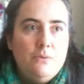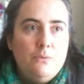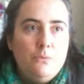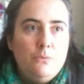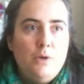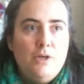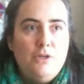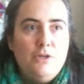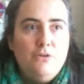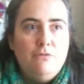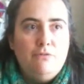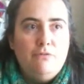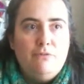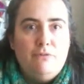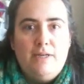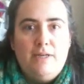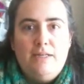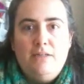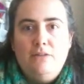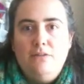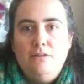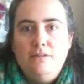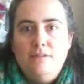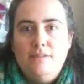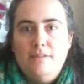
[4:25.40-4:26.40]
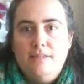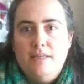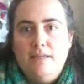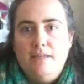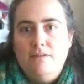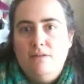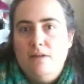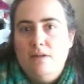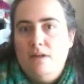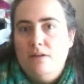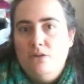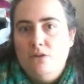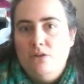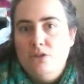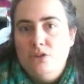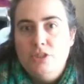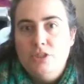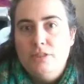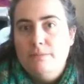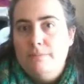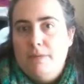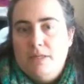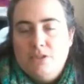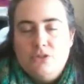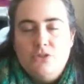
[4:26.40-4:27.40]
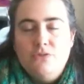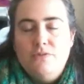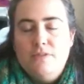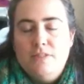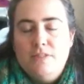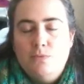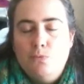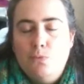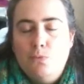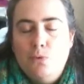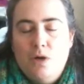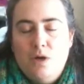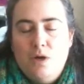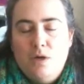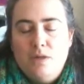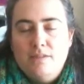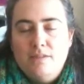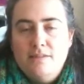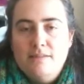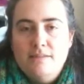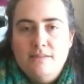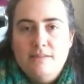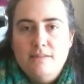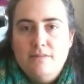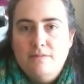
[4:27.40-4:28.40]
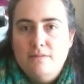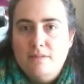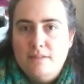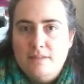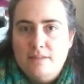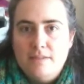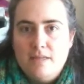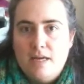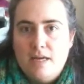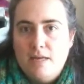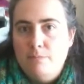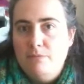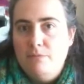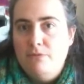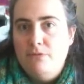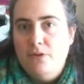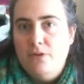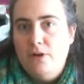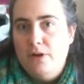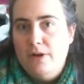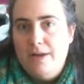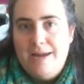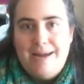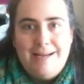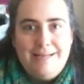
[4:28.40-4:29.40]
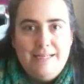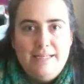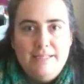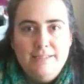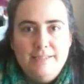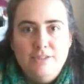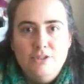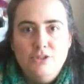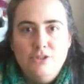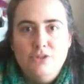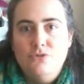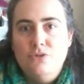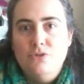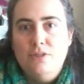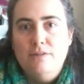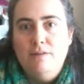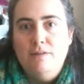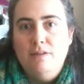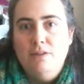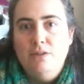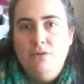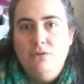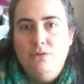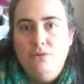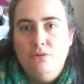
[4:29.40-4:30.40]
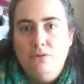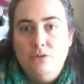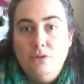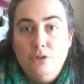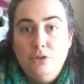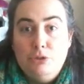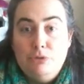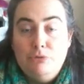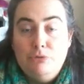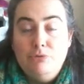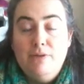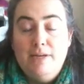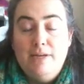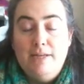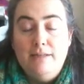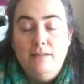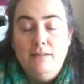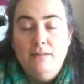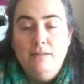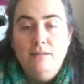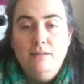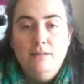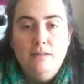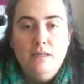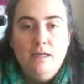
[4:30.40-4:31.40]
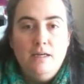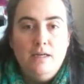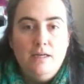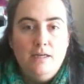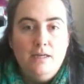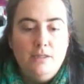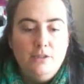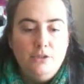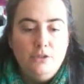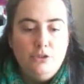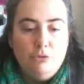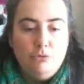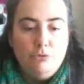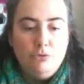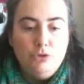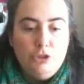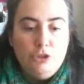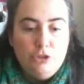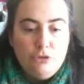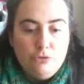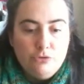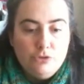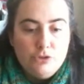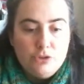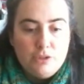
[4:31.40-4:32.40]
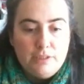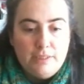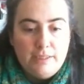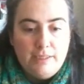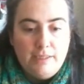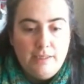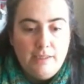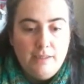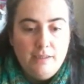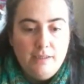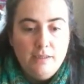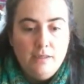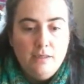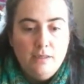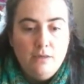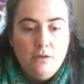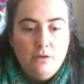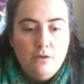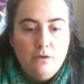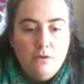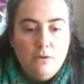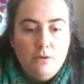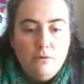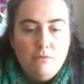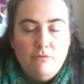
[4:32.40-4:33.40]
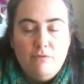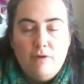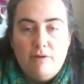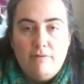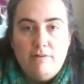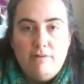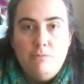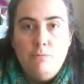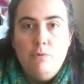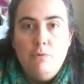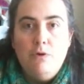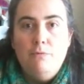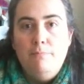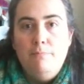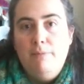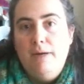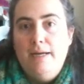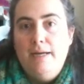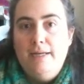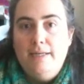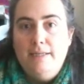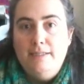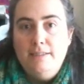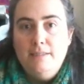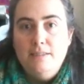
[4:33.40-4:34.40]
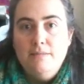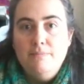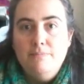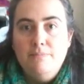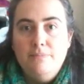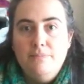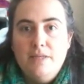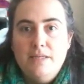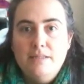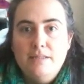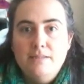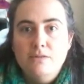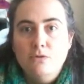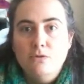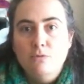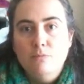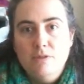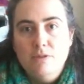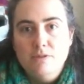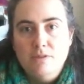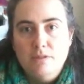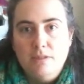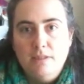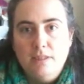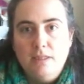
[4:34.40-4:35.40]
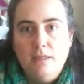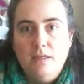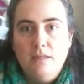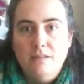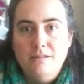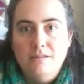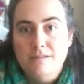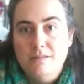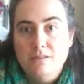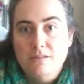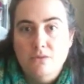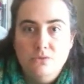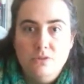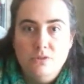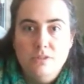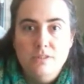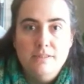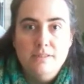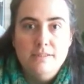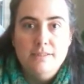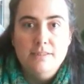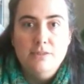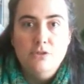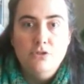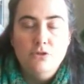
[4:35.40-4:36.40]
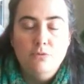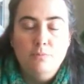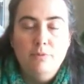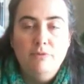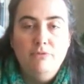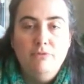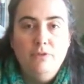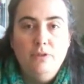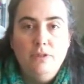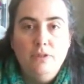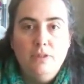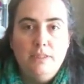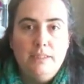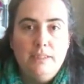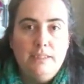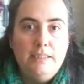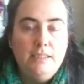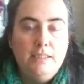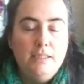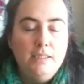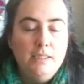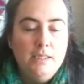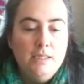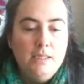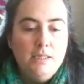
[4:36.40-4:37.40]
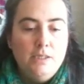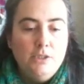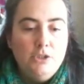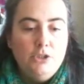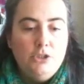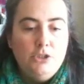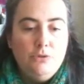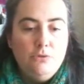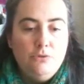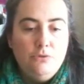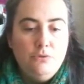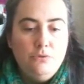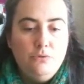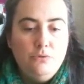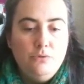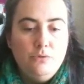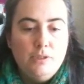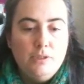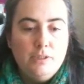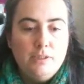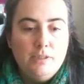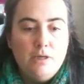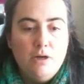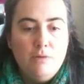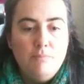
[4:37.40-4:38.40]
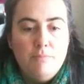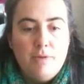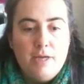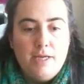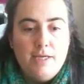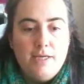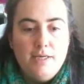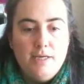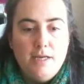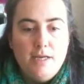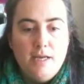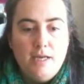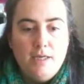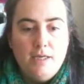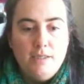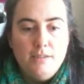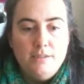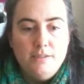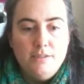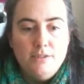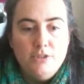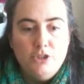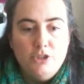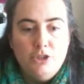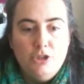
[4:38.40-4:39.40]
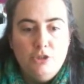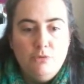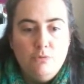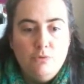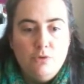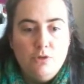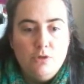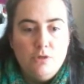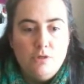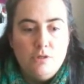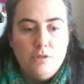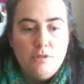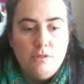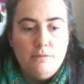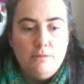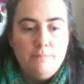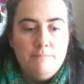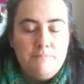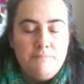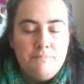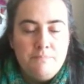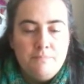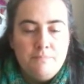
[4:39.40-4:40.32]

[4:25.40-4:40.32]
when you're freelancing, and I should imagine this works the same for any industry that you're in, you're usually very well paid. It's almost like a consultancy job, if you like. You come in and you are